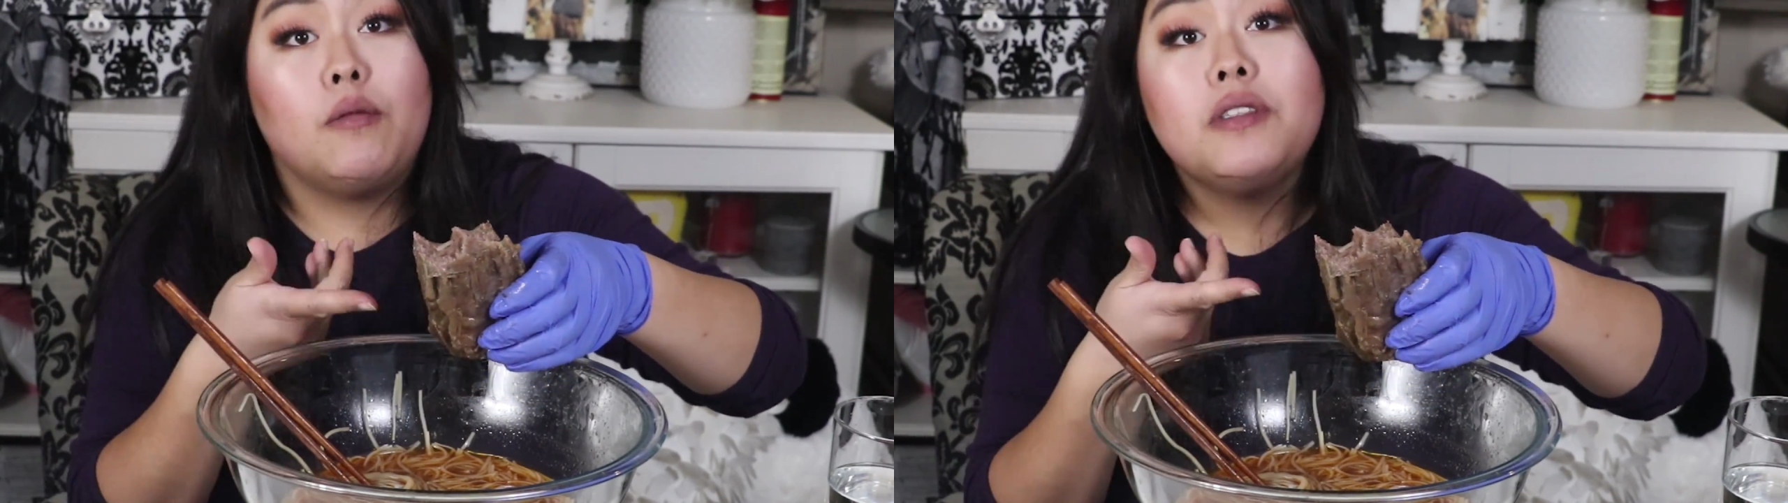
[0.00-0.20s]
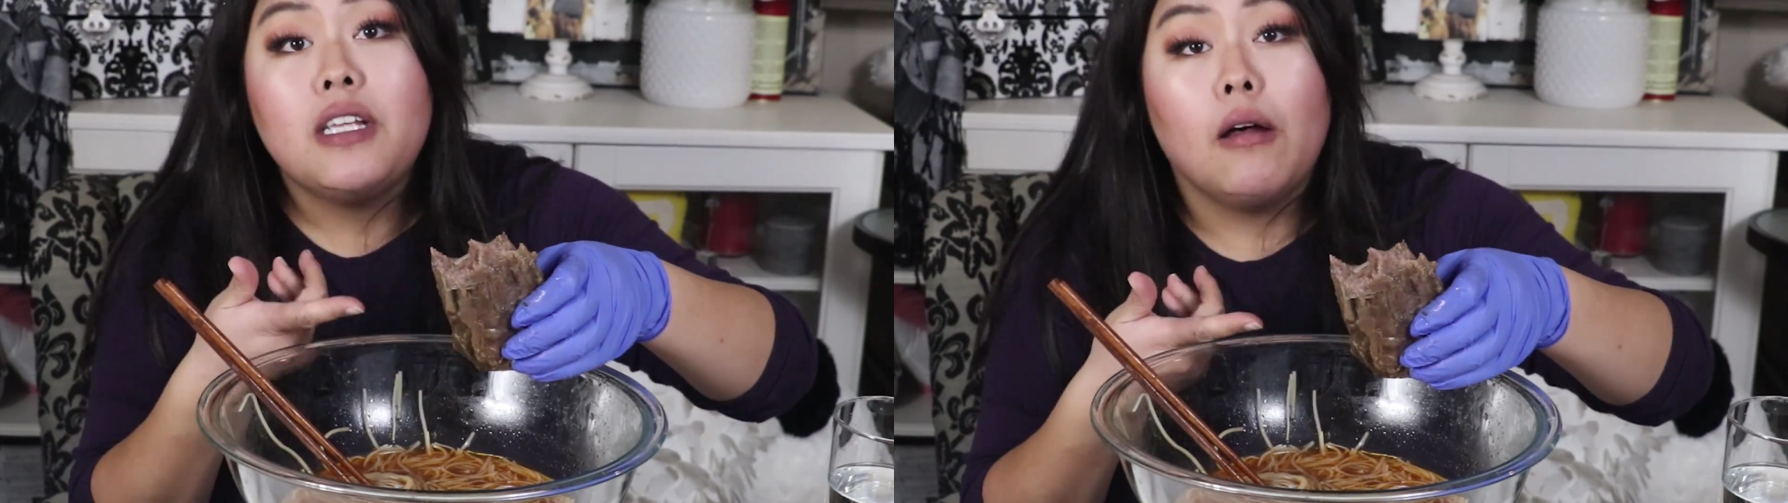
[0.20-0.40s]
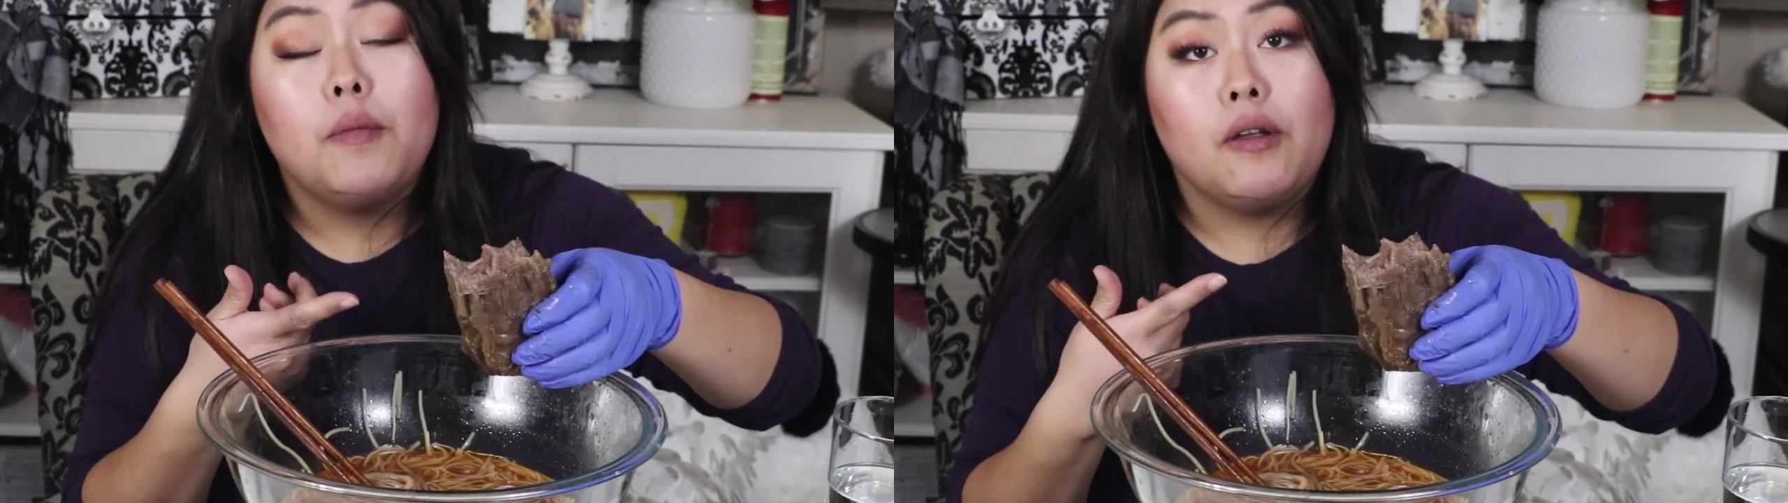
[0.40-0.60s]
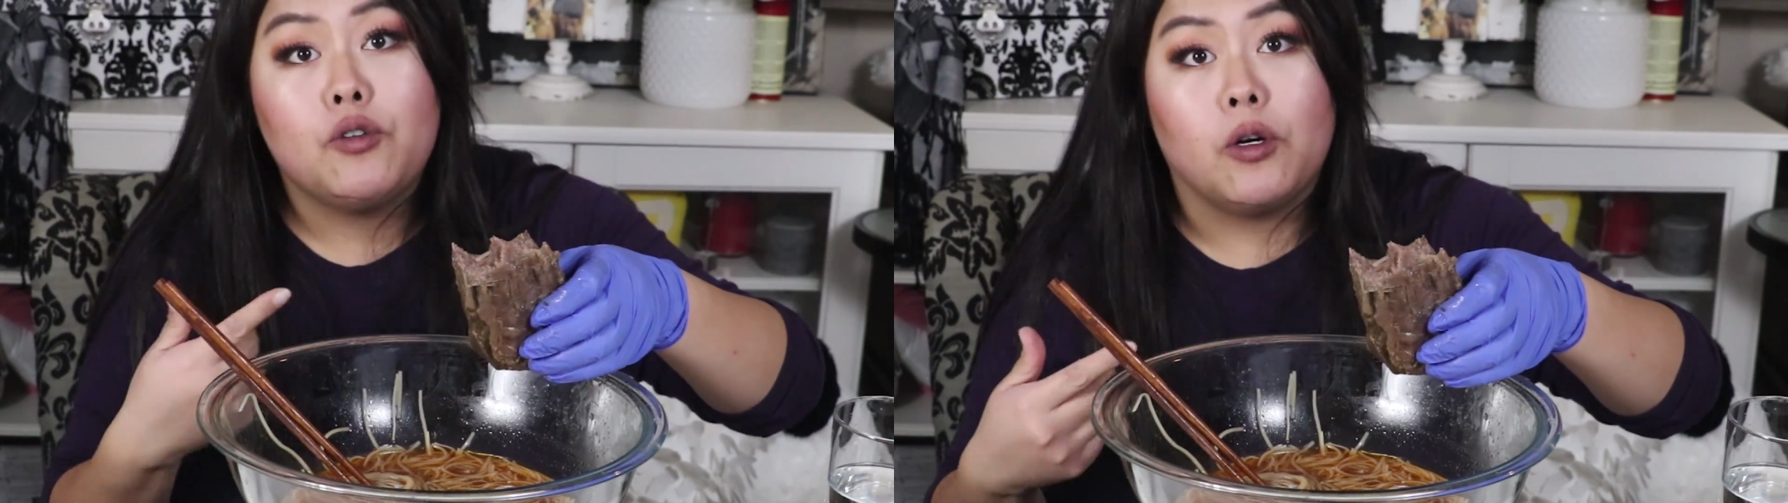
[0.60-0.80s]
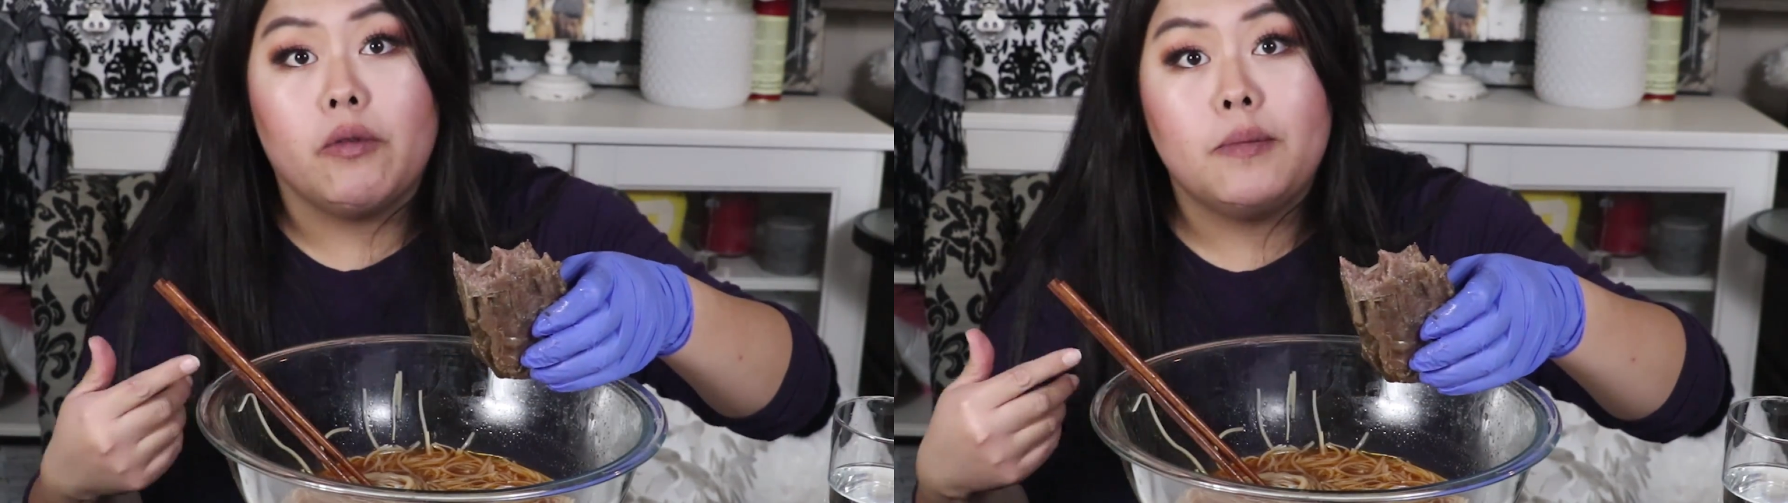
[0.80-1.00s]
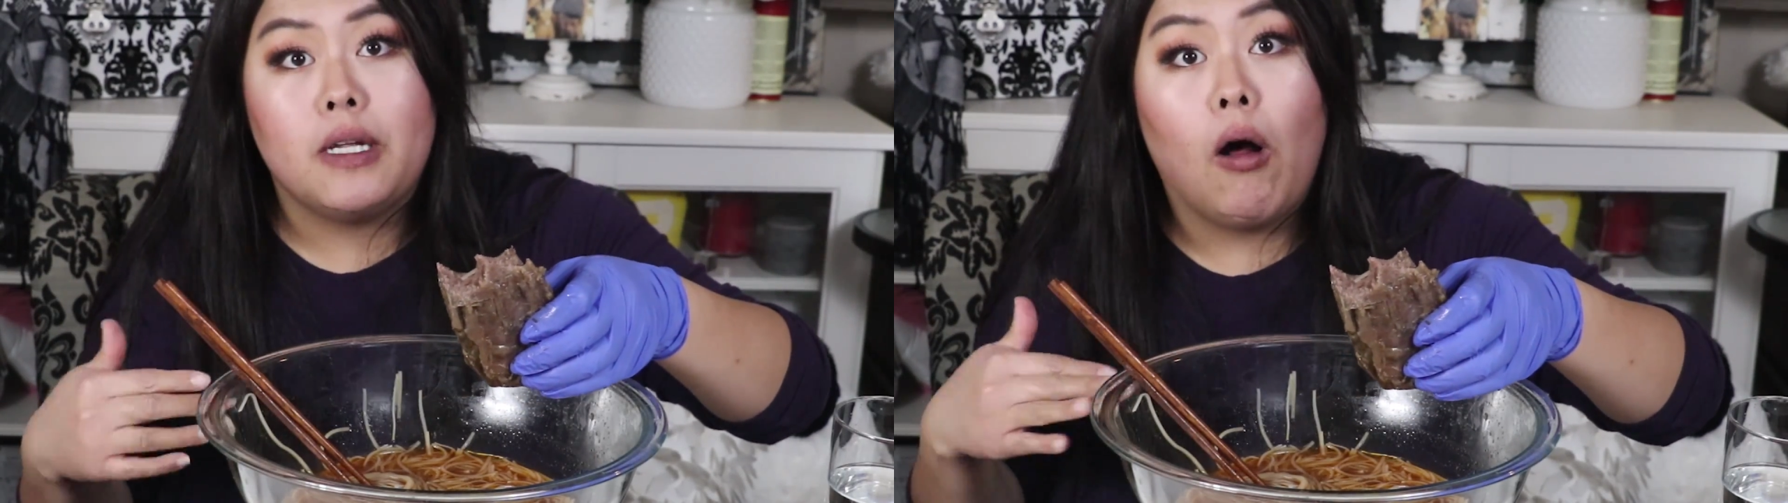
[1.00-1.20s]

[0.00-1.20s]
don't sell beef short ribs at